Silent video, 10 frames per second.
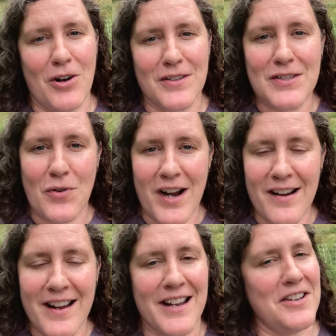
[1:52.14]
square,
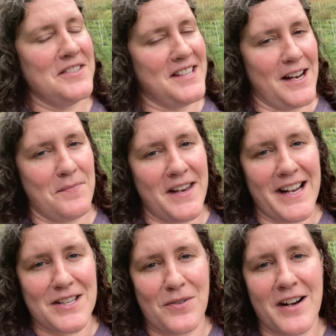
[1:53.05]
and you'd set up the
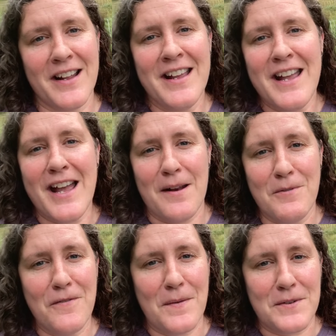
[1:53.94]
next one and
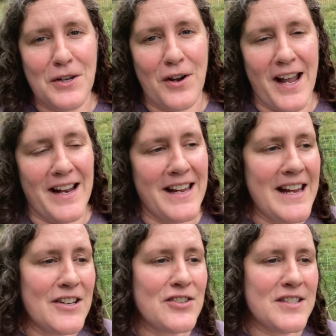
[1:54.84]
move them to it. And
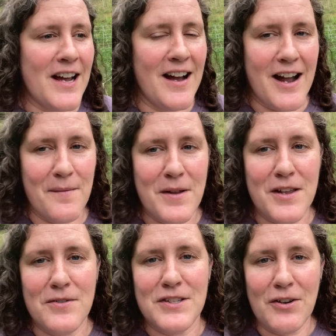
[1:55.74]
each time
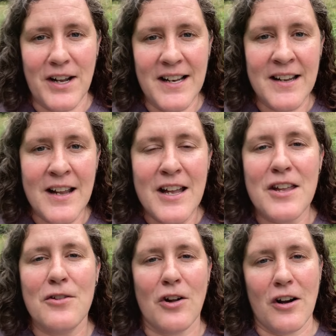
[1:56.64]
you do it,
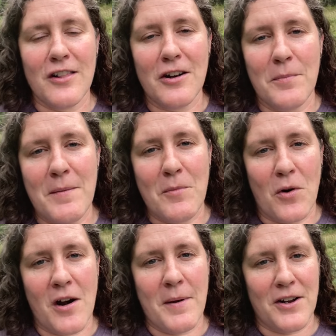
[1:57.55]
you learn a little bit
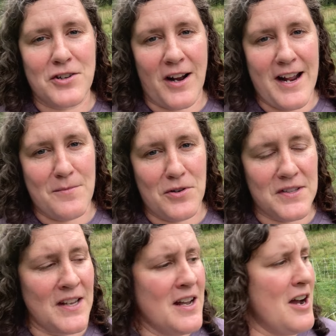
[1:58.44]
more about your
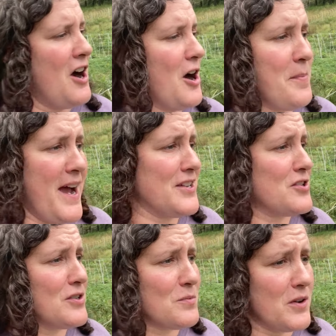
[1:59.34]
animals. Our
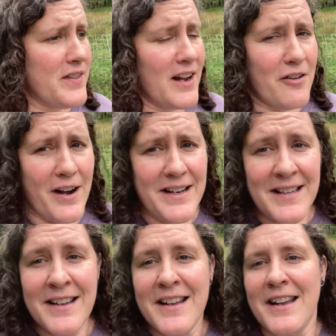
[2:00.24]
pastures weren't that great.
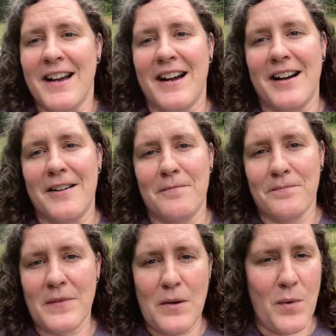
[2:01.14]

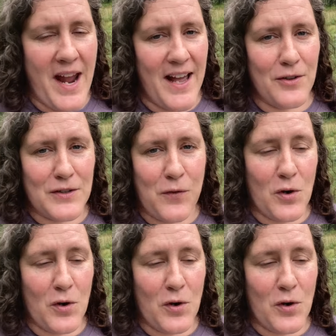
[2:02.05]
We had those 4